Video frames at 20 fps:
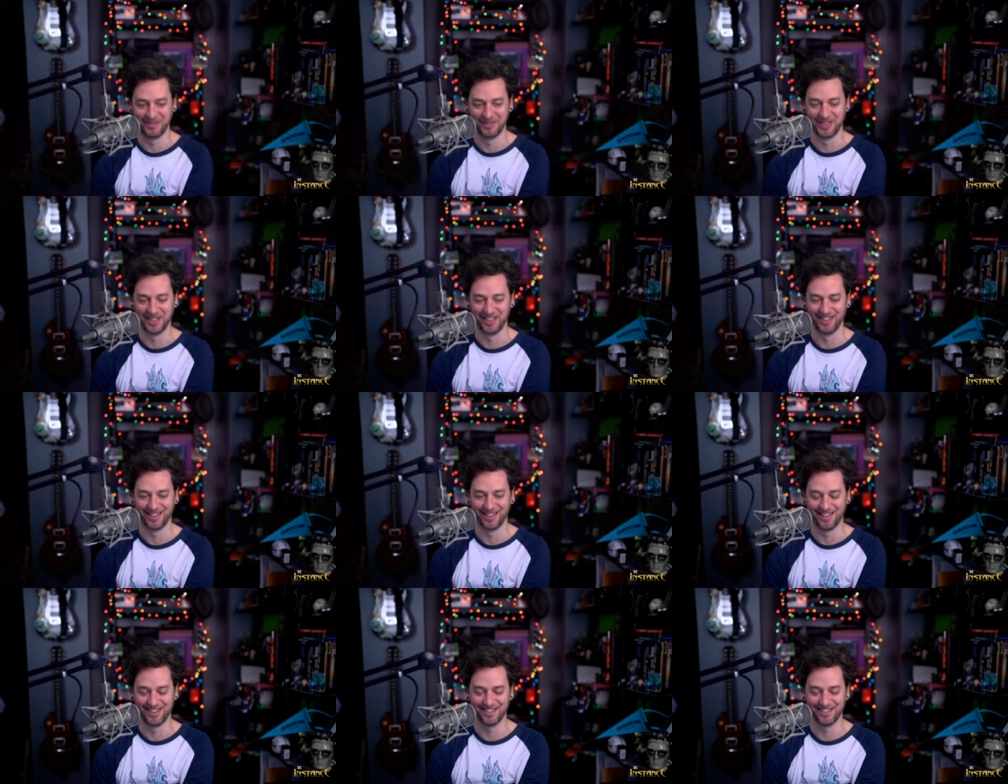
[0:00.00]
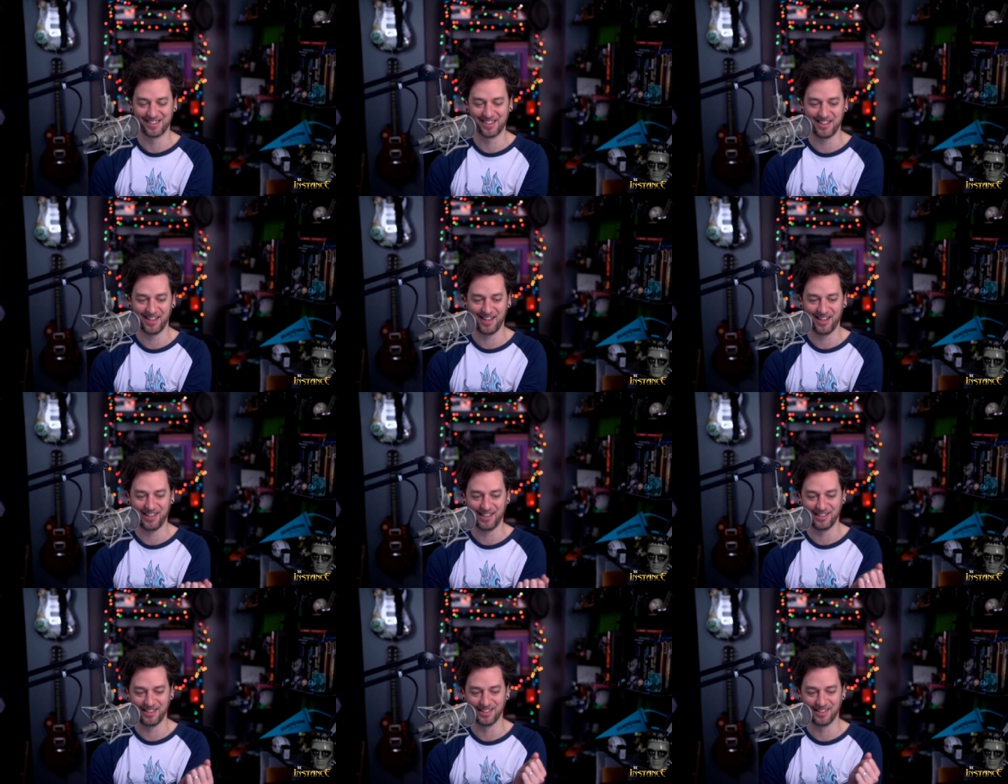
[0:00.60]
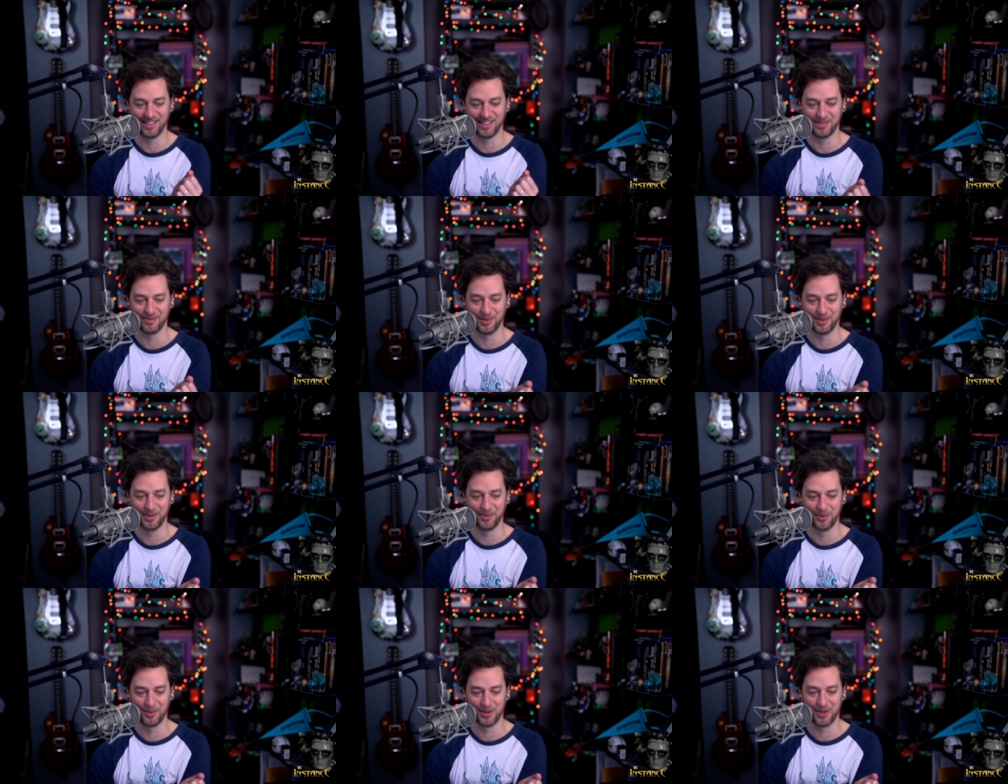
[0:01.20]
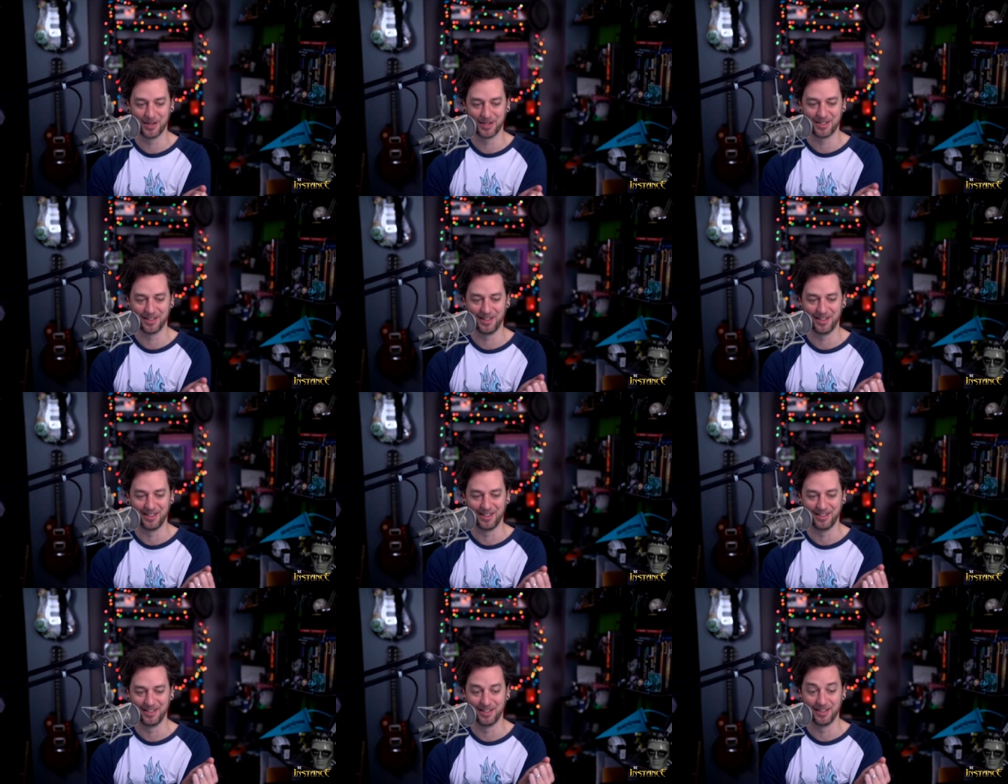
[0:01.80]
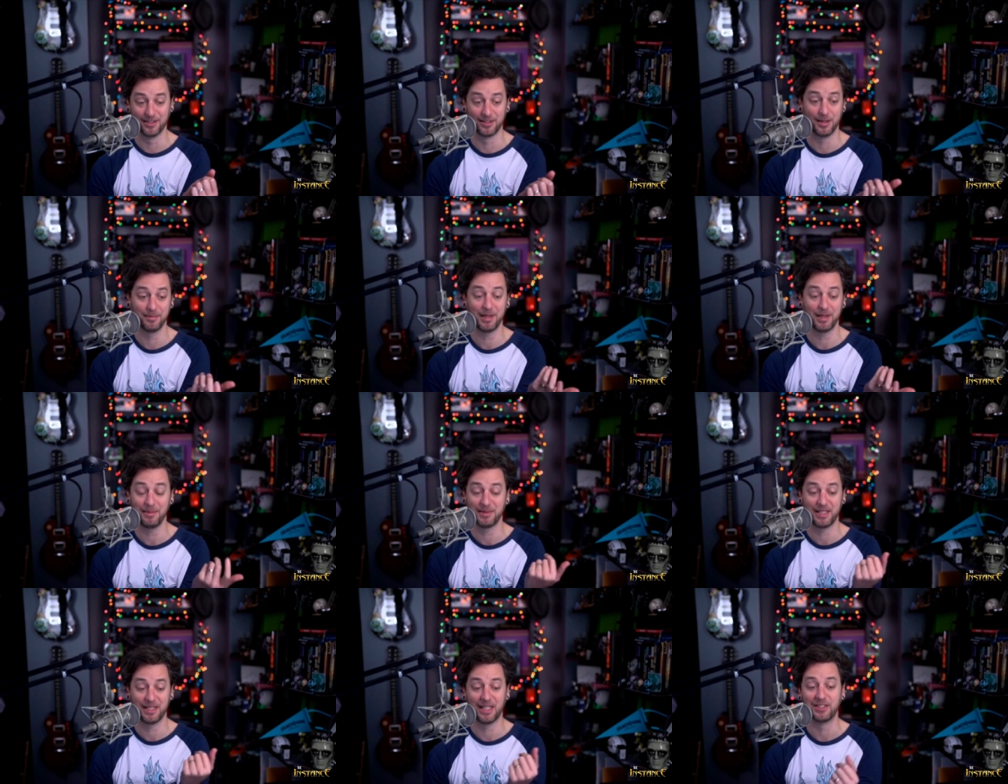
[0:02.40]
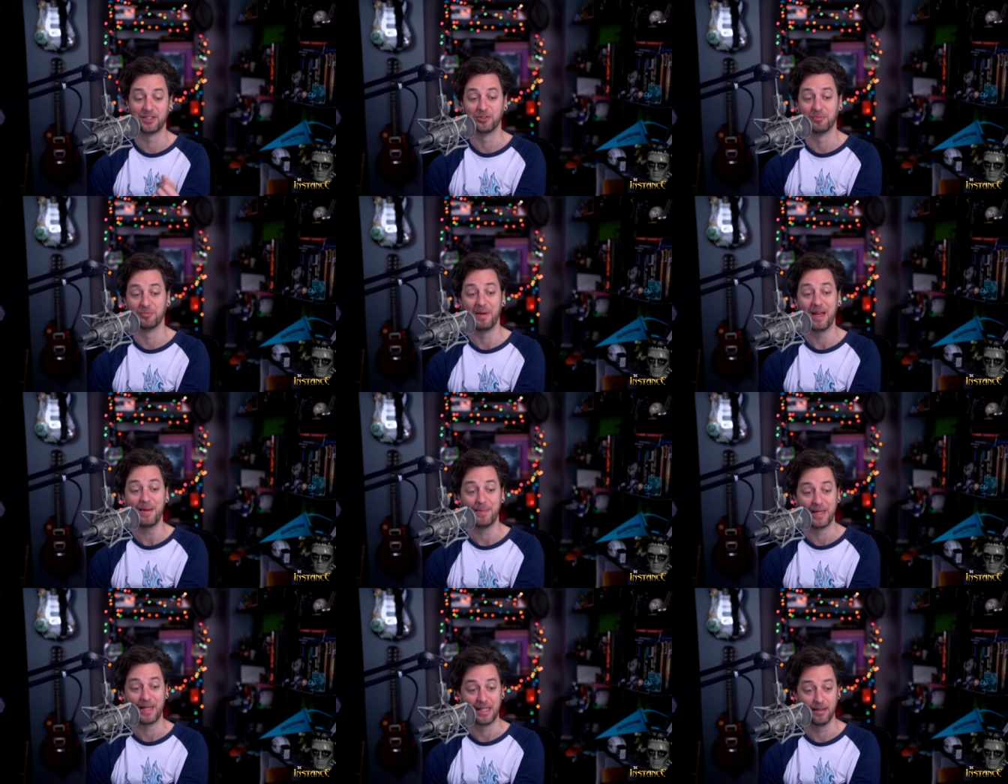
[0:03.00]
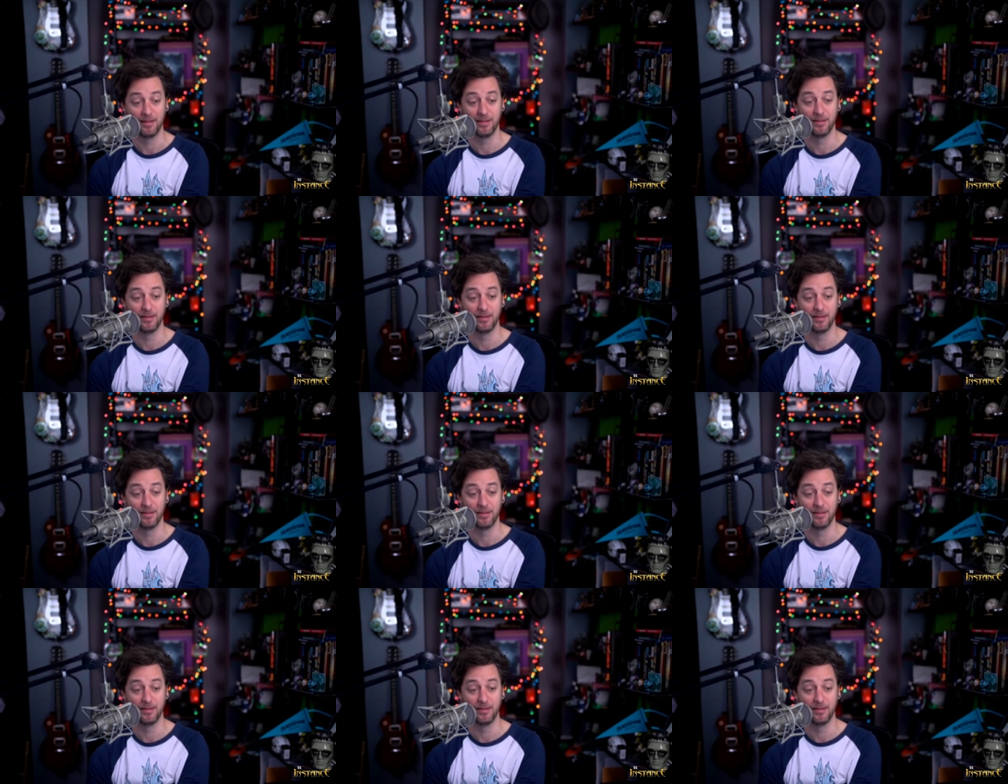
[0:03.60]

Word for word: to be like, okay, does this one work? And uh, sometimes the answer is maybe.